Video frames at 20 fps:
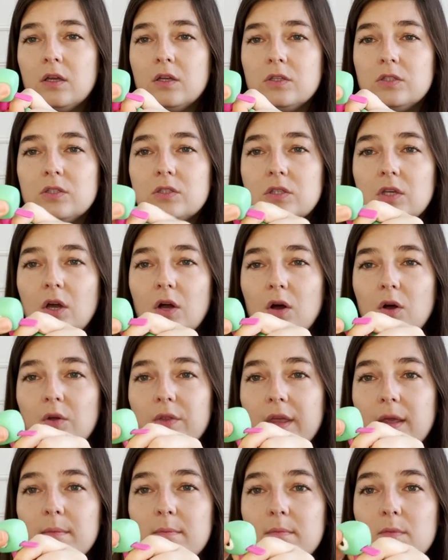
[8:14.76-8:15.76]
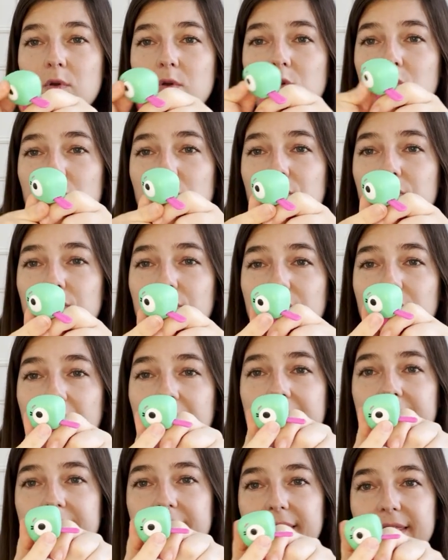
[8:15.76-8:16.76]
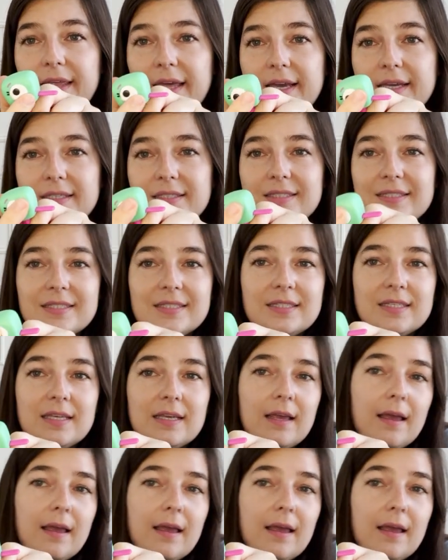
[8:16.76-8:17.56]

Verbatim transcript: So they move like this.